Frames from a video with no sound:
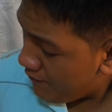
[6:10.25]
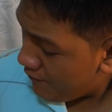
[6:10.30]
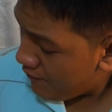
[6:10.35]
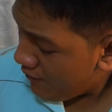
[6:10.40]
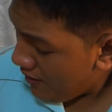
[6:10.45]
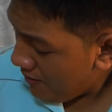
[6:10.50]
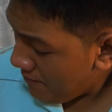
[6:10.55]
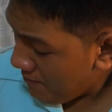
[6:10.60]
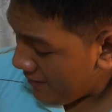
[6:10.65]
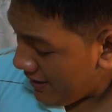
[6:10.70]

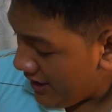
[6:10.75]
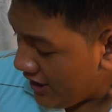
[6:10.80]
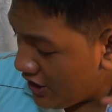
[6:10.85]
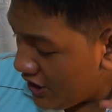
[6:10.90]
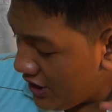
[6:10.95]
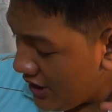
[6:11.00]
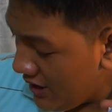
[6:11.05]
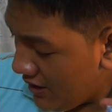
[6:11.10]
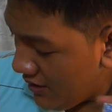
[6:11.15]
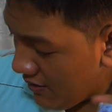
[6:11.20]
from
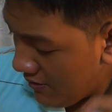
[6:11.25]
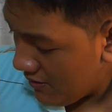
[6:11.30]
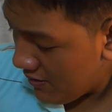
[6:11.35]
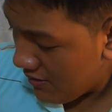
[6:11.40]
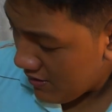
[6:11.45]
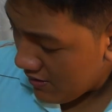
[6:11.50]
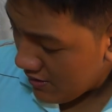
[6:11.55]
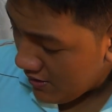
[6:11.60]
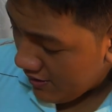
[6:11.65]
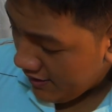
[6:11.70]
Meiji
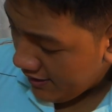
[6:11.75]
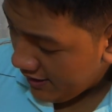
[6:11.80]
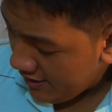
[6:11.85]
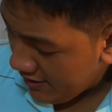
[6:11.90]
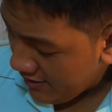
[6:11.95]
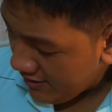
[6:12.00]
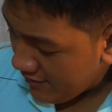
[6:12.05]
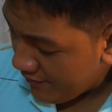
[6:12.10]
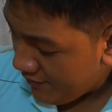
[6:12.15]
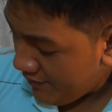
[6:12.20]

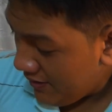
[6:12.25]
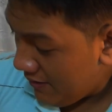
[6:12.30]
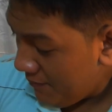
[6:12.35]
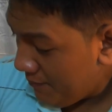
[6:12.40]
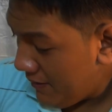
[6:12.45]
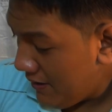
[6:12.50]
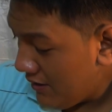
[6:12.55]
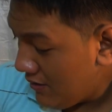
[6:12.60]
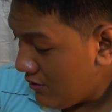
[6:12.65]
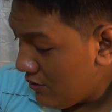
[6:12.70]
here in the
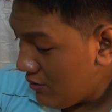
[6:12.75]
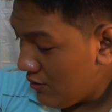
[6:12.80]
Philippines.